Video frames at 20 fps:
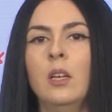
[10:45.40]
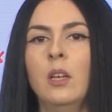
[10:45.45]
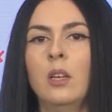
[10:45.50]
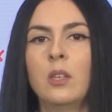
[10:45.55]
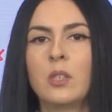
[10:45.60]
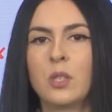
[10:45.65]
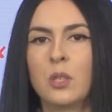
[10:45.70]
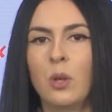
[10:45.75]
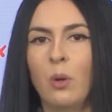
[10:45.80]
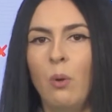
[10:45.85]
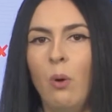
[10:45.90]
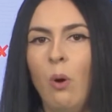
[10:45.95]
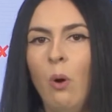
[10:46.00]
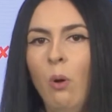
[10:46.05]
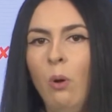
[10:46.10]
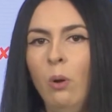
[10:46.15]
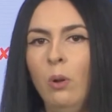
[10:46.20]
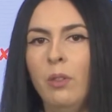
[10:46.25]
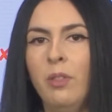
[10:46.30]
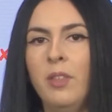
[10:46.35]
So
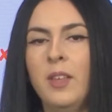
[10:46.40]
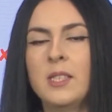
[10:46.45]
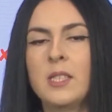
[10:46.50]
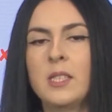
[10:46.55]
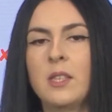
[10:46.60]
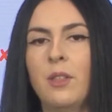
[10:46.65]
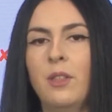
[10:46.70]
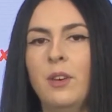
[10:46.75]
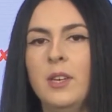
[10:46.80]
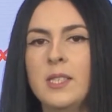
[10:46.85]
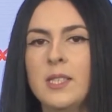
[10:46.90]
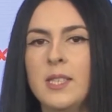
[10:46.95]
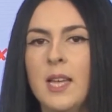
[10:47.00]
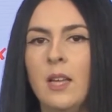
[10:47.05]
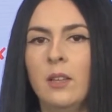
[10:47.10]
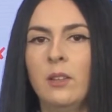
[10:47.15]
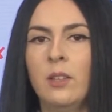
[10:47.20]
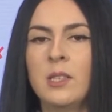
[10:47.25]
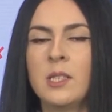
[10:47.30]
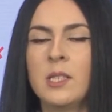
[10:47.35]
all these three
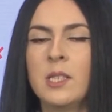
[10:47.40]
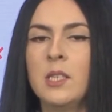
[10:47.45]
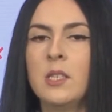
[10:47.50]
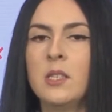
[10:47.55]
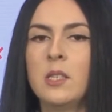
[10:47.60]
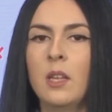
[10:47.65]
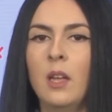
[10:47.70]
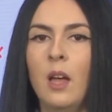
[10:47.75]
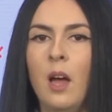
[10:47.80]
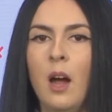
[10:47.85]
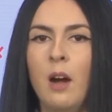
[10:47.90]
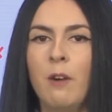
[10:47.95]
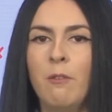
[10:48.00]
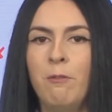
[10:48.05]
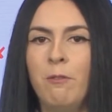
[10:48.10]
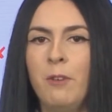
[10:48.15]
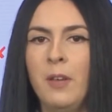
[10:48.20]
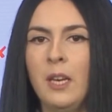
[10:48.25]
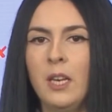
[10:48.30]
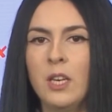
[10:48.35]
sentences are
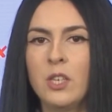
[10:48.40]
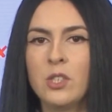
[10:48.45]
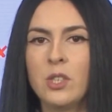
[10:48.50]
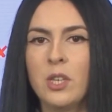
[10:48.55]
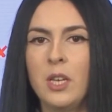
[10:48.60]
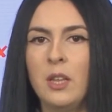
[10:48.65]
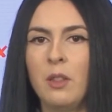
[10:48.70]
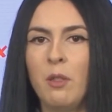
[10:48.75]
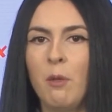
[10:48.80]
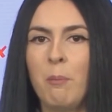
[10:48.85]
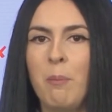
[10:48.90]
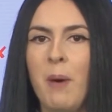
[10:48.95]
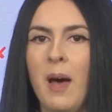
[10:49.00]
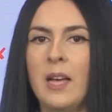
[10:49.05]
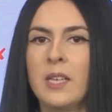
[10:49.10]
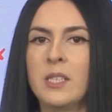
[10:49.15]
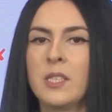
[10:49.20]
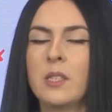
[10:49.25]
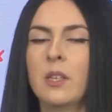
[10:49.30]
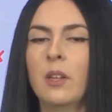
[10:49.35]
finished in the
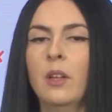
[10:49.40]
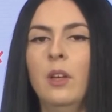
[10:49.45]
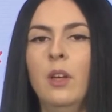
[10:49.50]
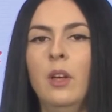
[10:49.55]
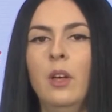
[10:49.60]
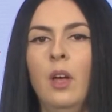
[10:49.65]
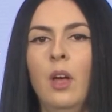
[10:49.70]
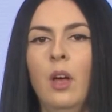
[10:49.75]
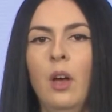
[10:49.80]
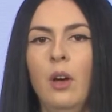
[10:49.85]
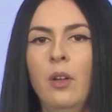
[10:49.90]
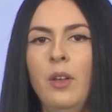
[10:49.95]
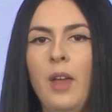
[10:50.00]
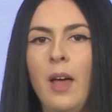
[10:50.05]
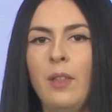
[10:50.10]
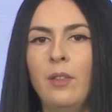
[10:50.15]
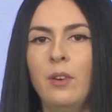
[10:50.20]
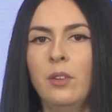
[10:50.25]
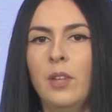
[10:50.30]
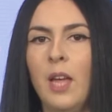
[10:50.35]
past.
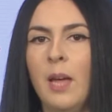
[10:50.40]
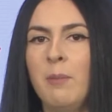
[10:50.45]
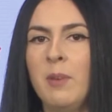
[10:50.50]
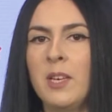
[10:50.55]
Another time